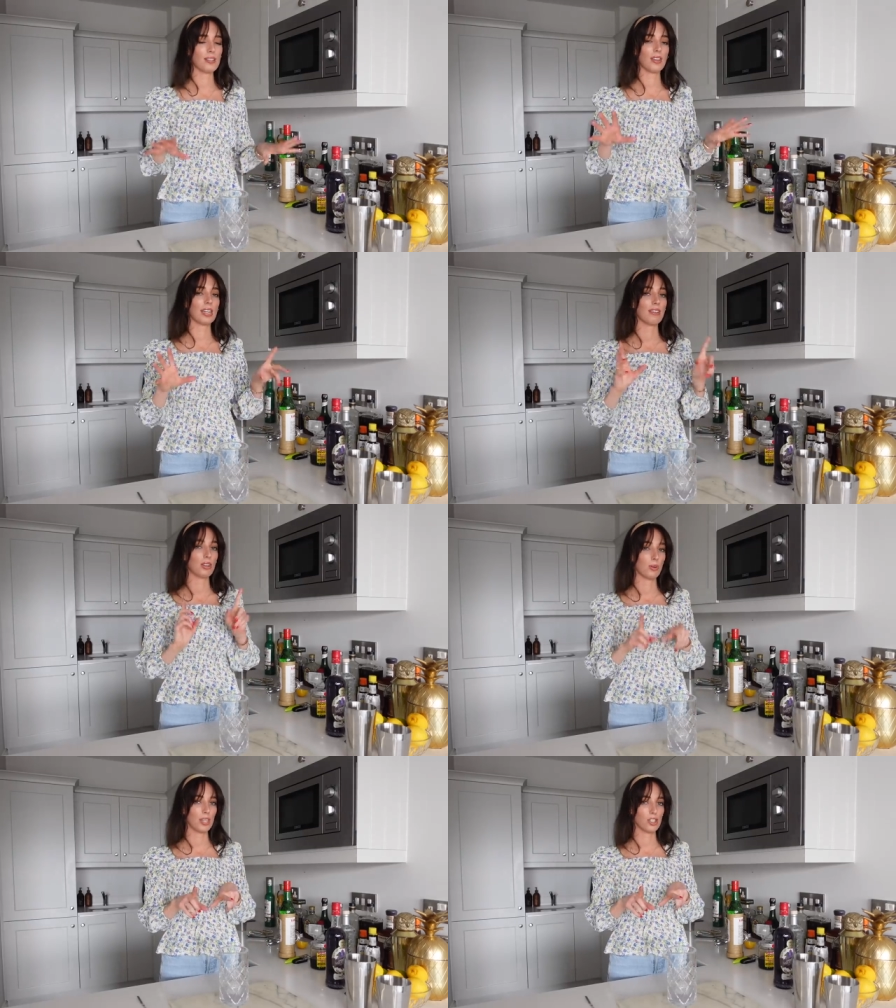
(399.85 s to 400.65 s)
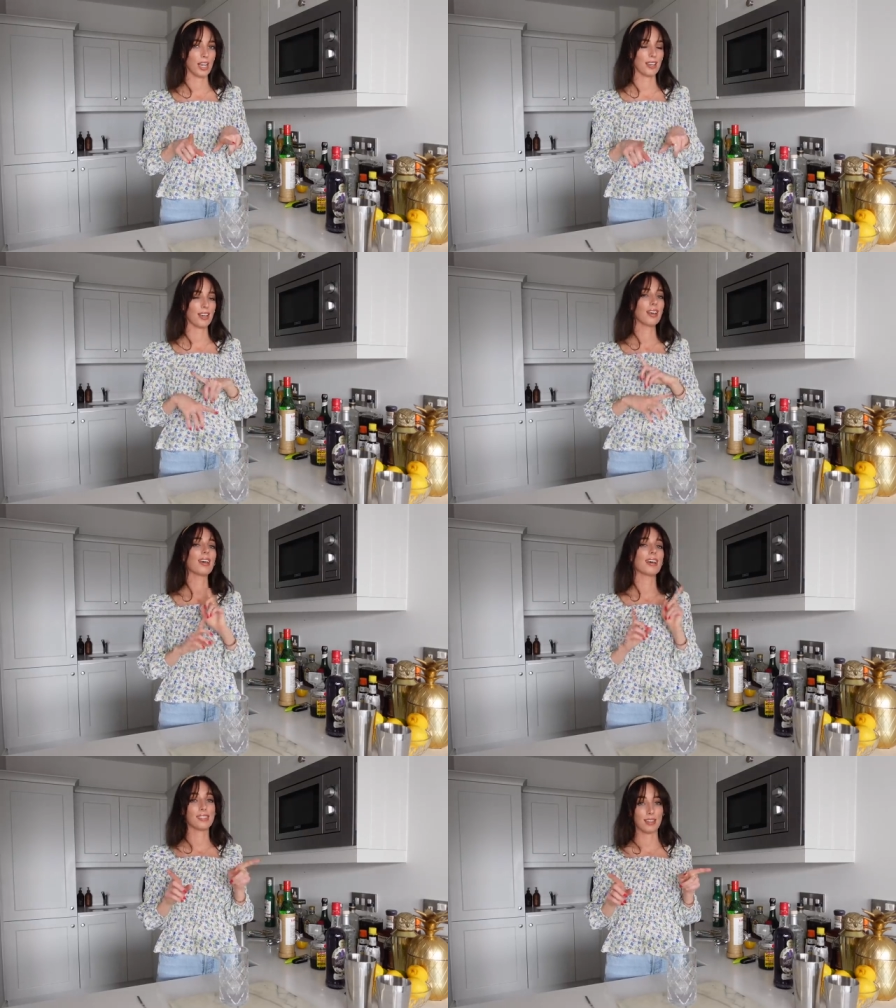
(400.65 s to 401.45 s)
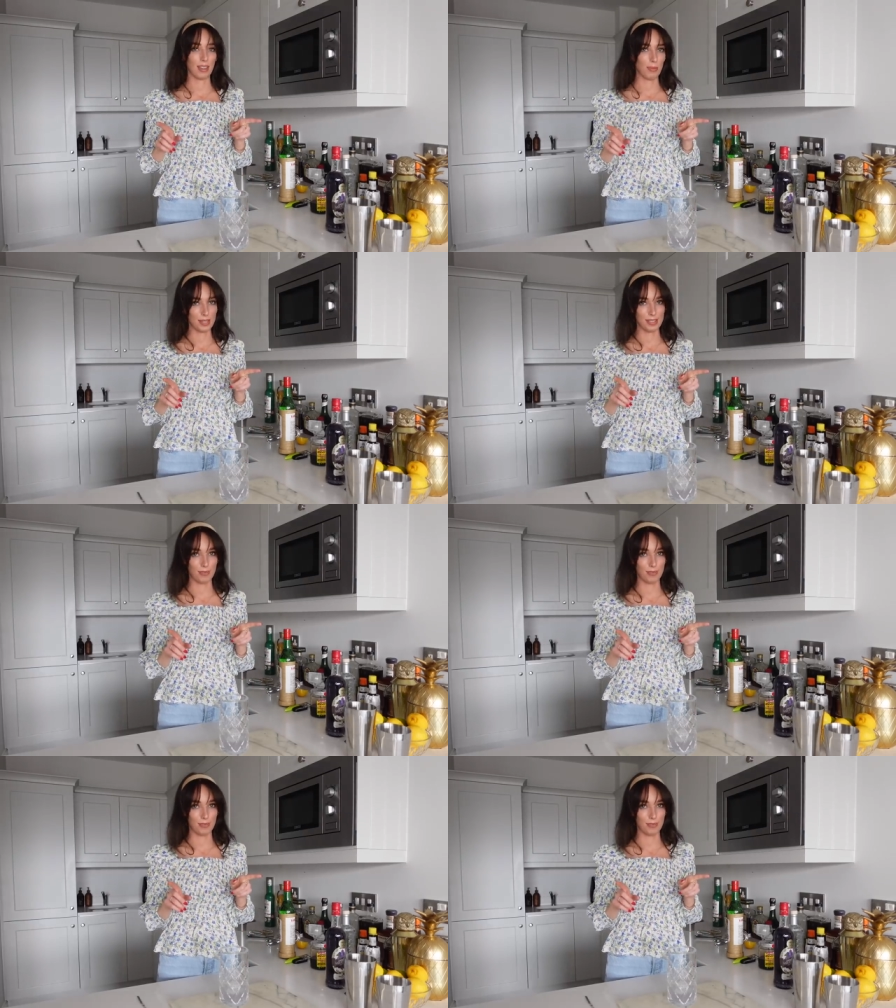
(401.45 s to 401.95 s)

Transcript: So I'm gonna give it a quick shake and see if that makes a